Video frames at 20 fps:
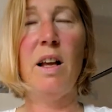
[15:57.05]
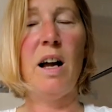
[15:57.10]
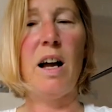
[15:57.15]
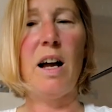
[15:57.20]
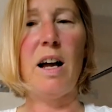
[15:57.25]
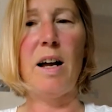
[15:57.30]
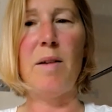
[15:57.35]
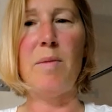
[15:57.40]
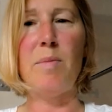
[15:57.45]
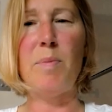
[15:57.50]

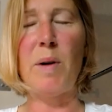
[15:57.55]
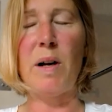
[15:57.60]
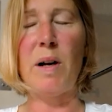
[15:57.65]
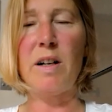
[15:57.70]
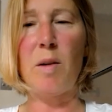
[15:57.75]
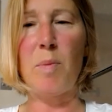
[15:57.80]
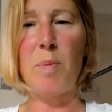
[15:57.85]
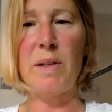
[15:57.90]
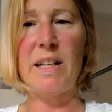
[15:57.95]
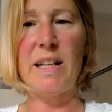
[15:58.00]
But a
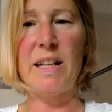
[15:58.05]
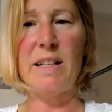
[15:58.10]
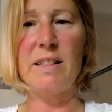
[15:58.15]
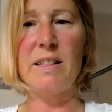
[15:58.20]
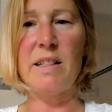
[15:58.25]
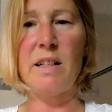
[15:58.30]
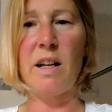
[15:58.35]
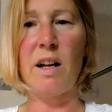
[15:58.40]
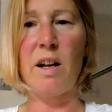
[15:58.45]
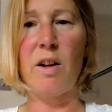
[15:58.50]
couple of years
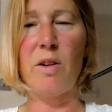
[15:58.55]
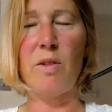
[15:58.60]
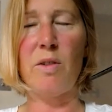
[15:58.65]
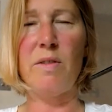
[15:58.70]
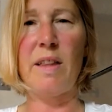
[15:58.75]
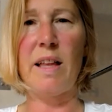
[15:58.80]
ago,